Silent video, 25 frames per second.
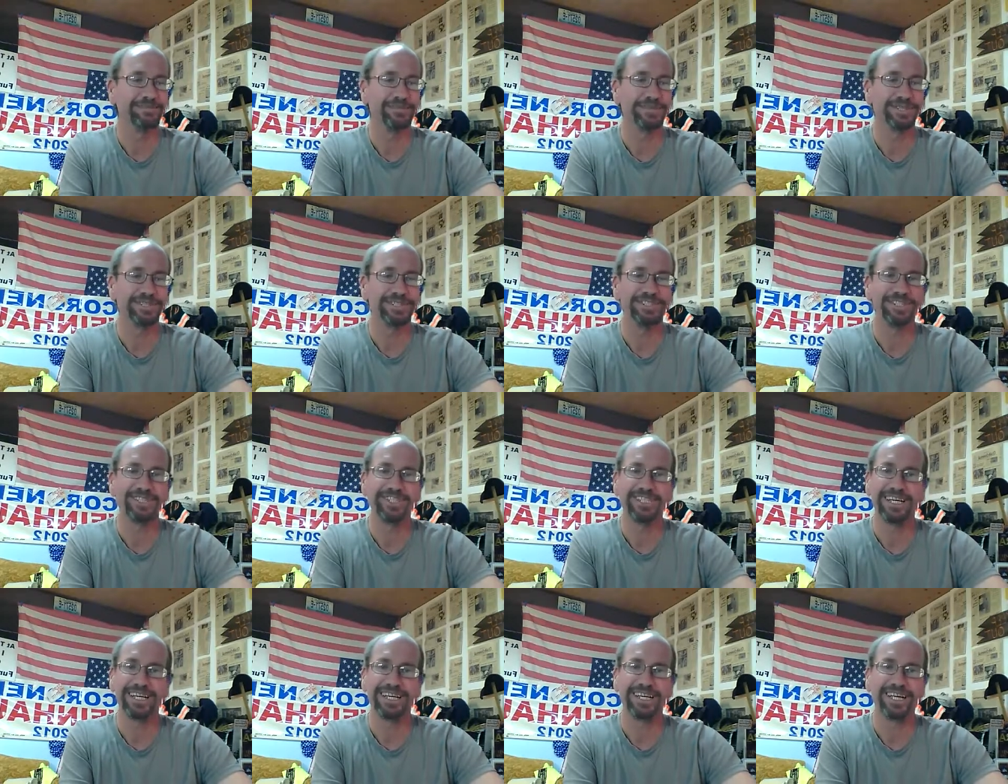But
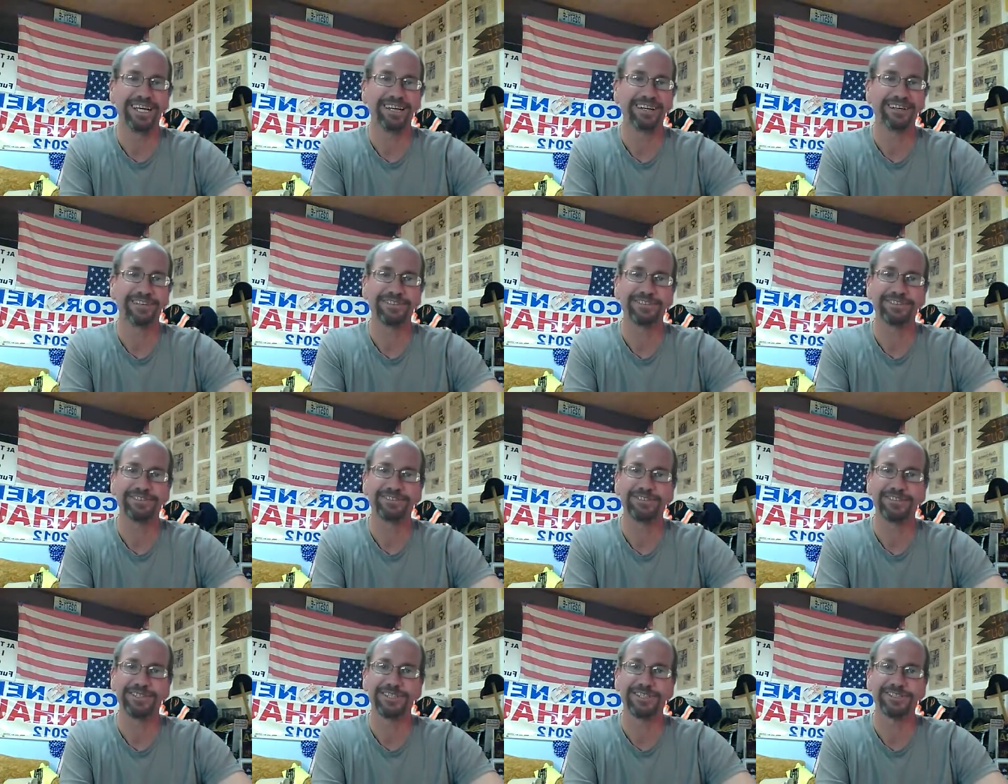she can't handle the
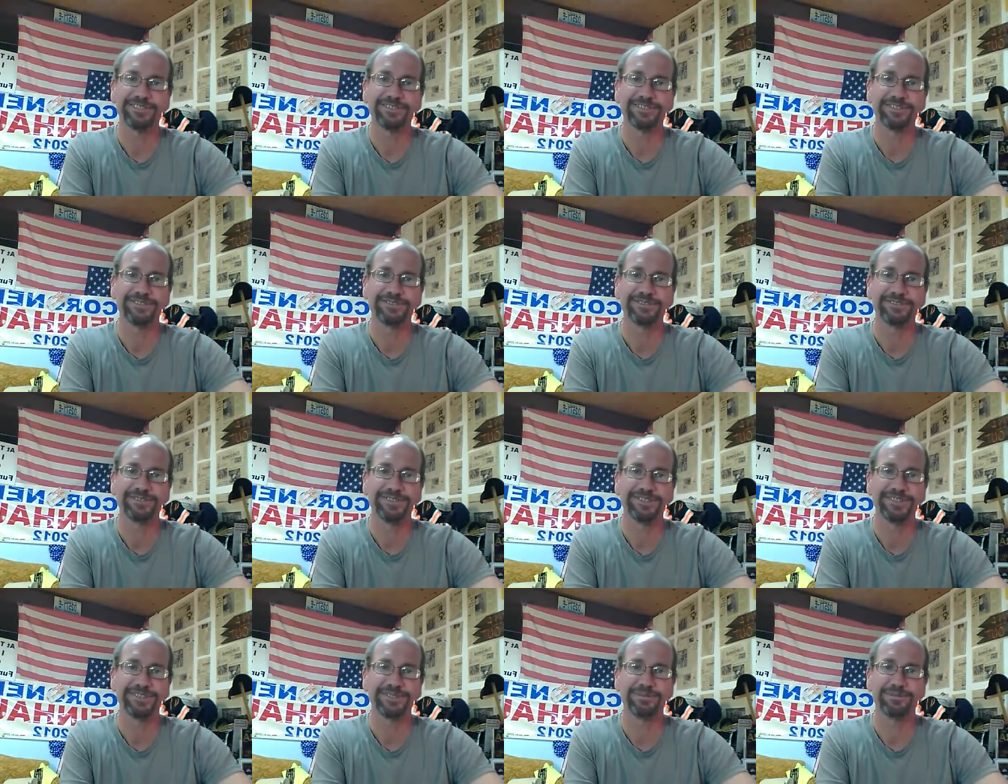stress
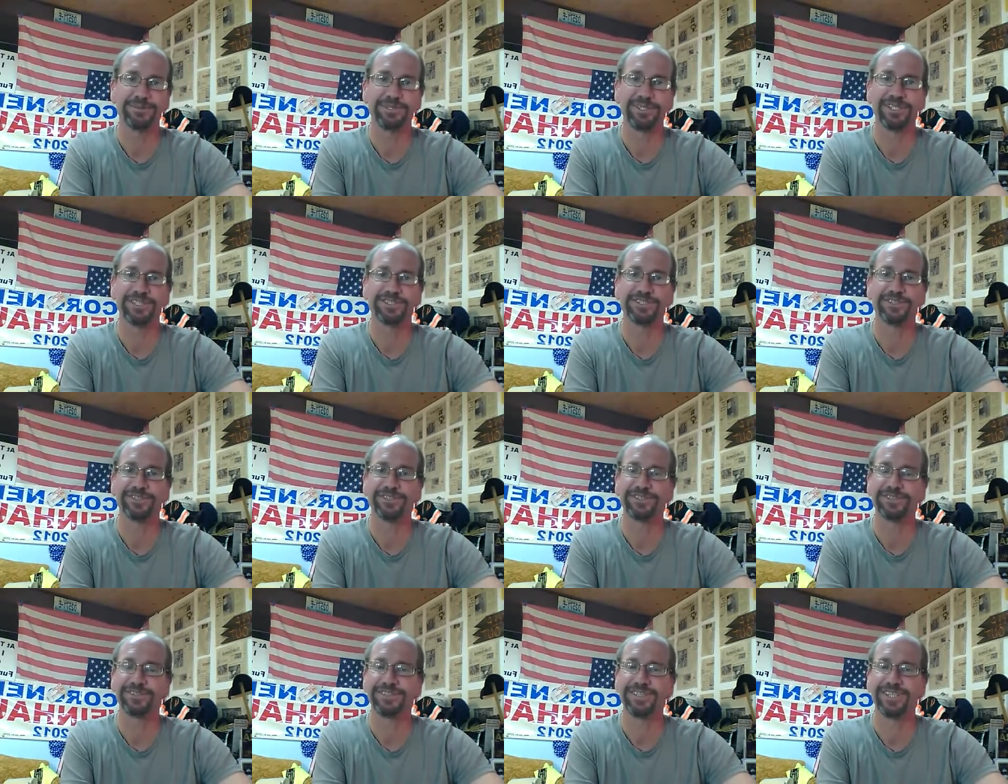and the
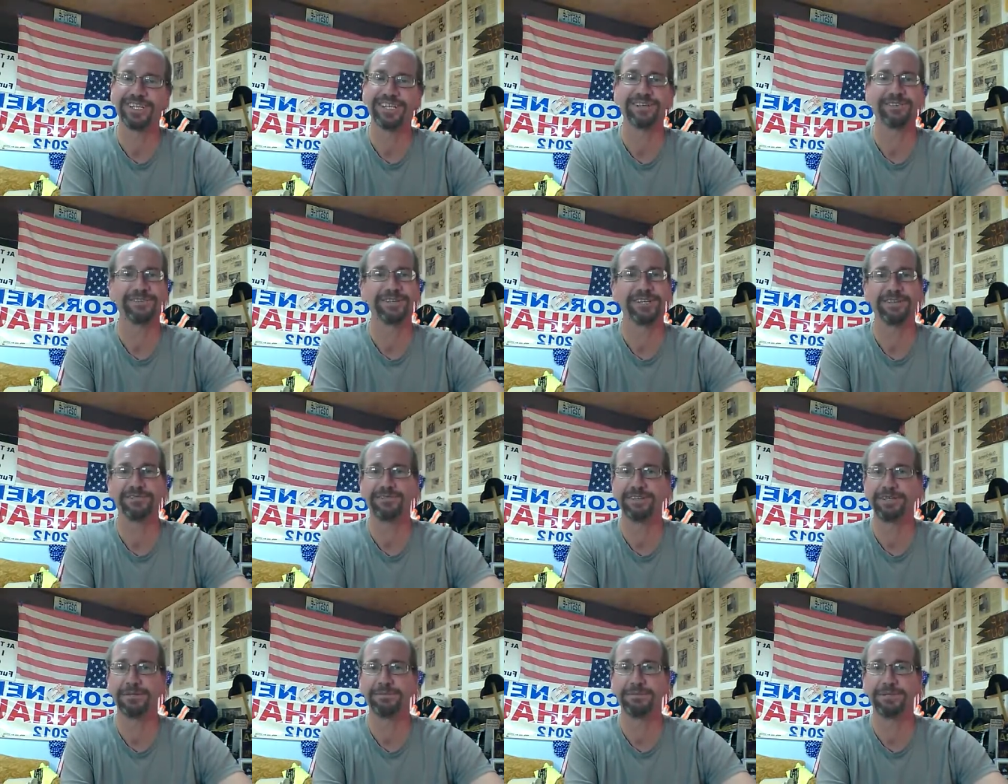pressure. I don't
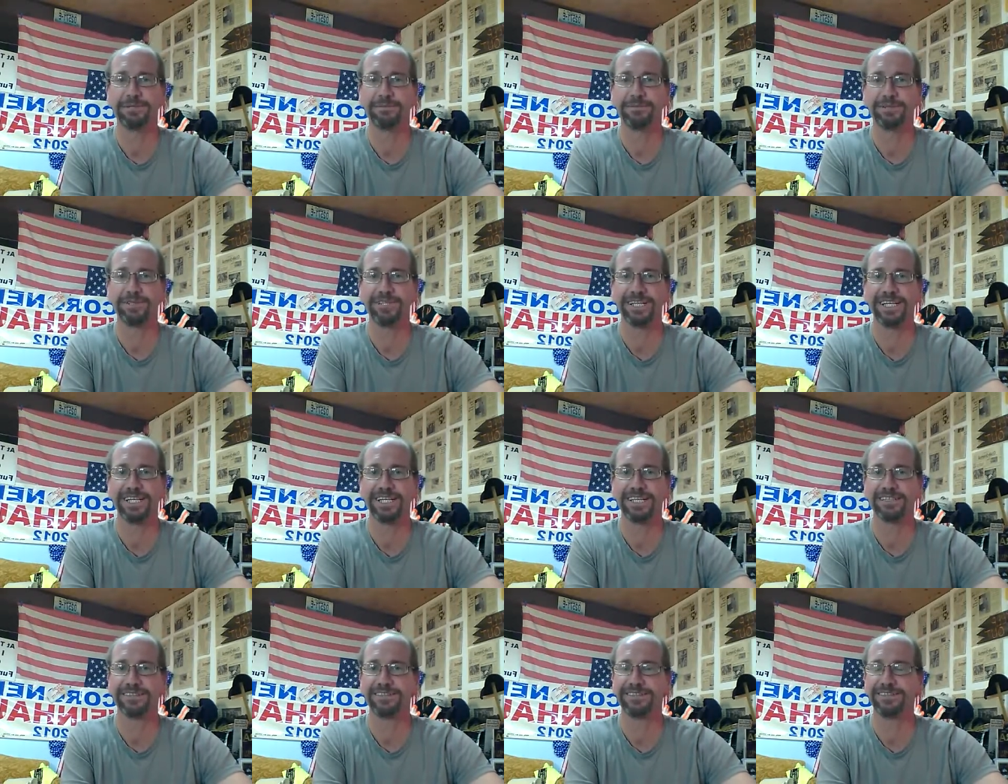think very many people
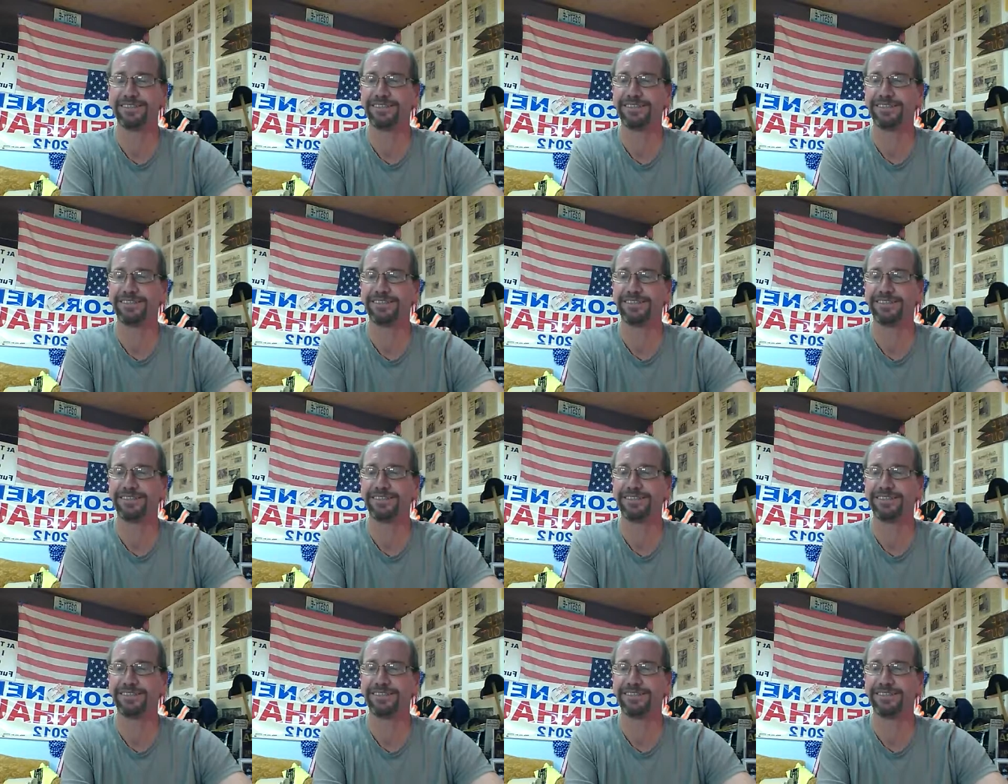can.